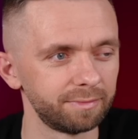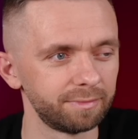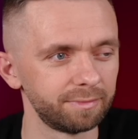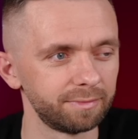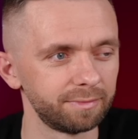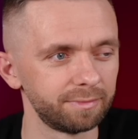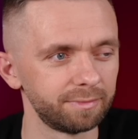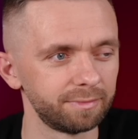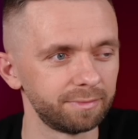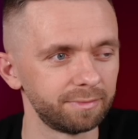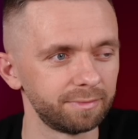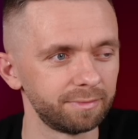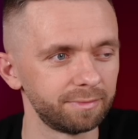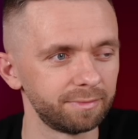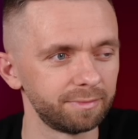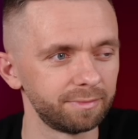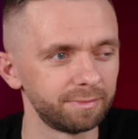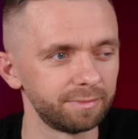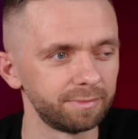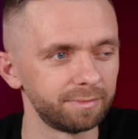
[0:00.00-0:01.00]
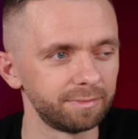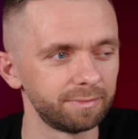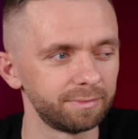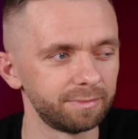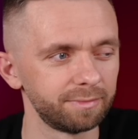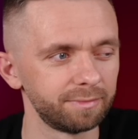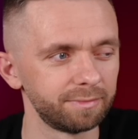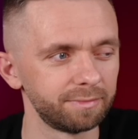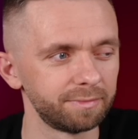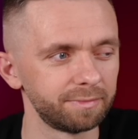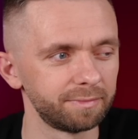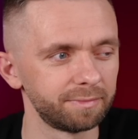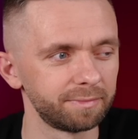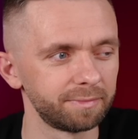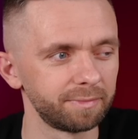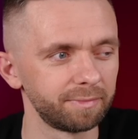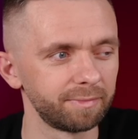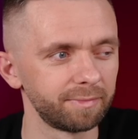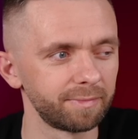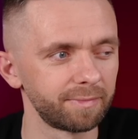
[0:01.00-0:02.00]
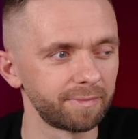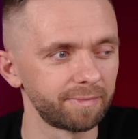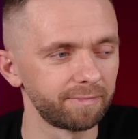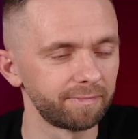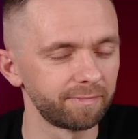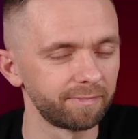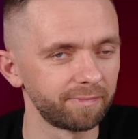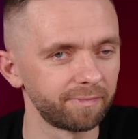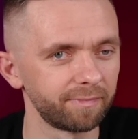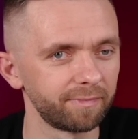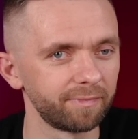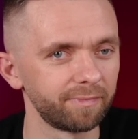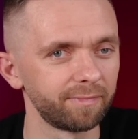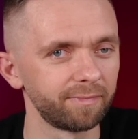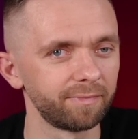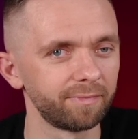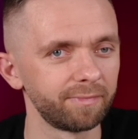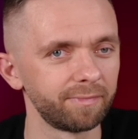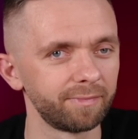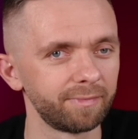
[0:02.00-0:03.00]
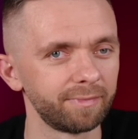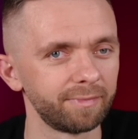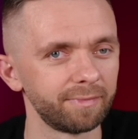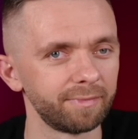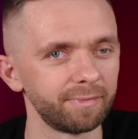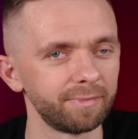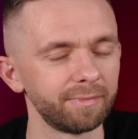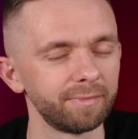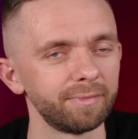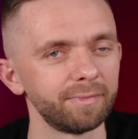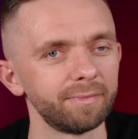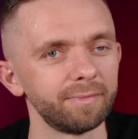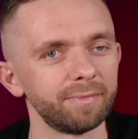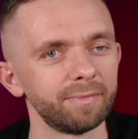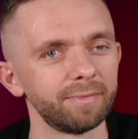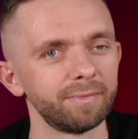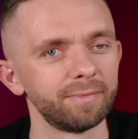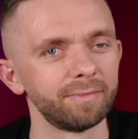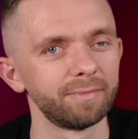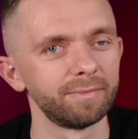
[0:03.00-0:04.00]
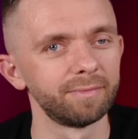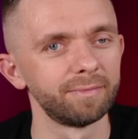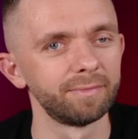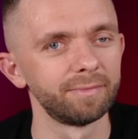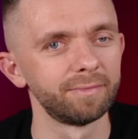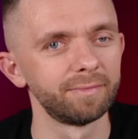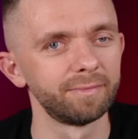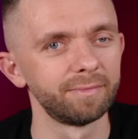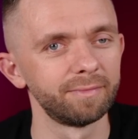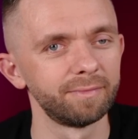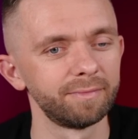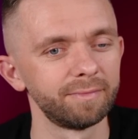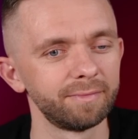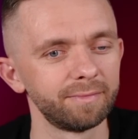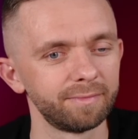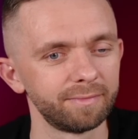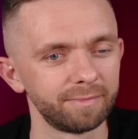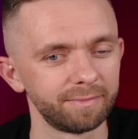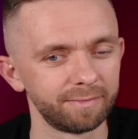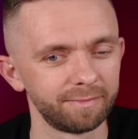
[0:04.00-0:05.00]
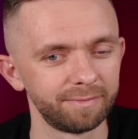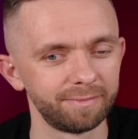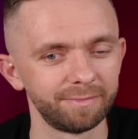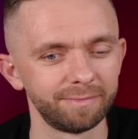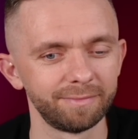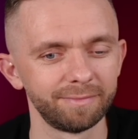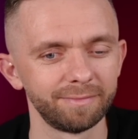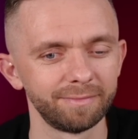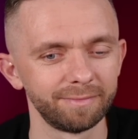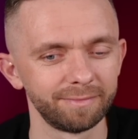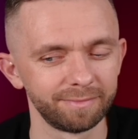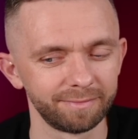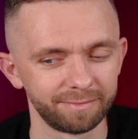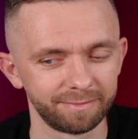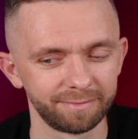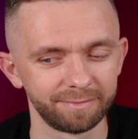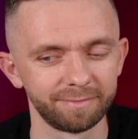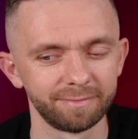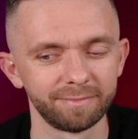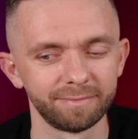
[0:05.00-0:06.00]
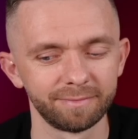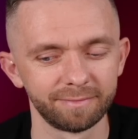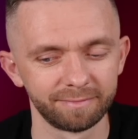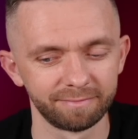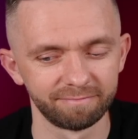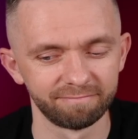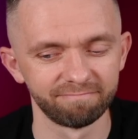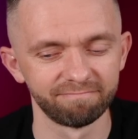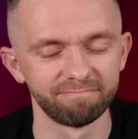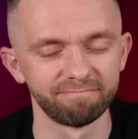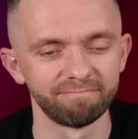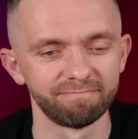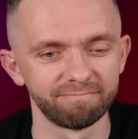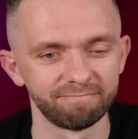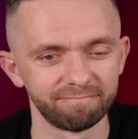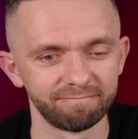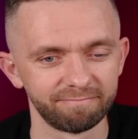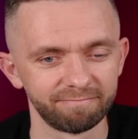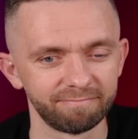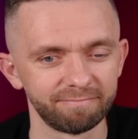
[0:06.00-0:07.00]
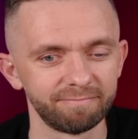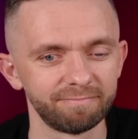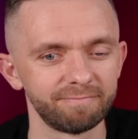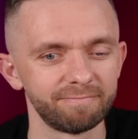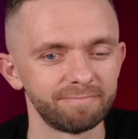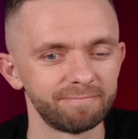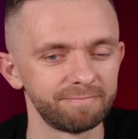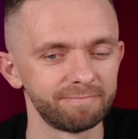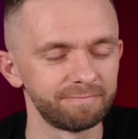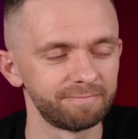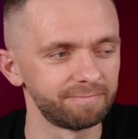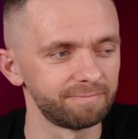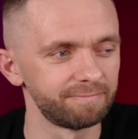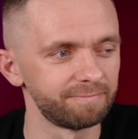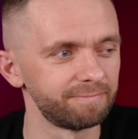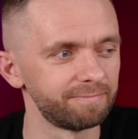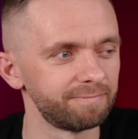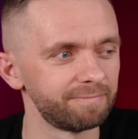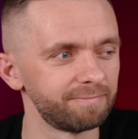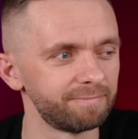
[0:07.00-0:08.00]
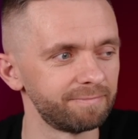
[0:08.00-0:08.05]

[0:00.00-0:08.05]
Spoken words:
The person shown says nothing.